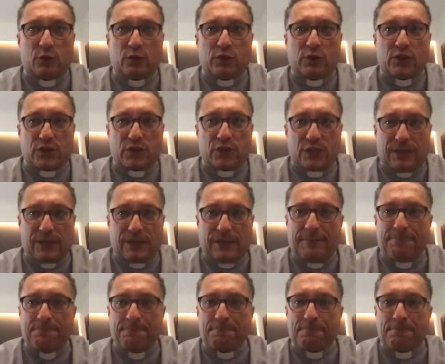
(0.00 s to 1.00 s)

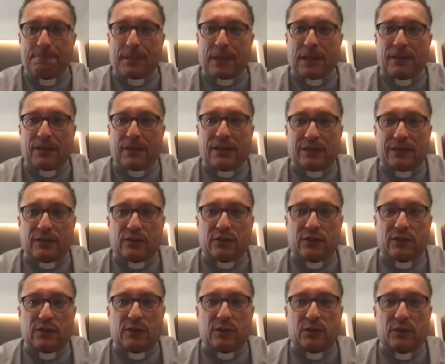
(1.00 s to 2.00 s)
see that
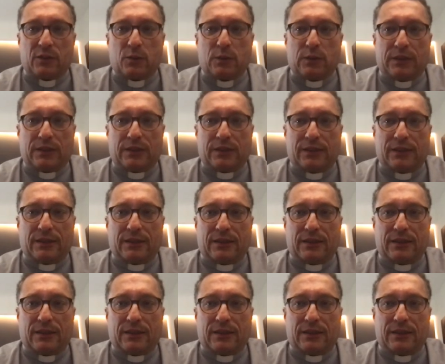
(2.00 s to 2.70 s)
where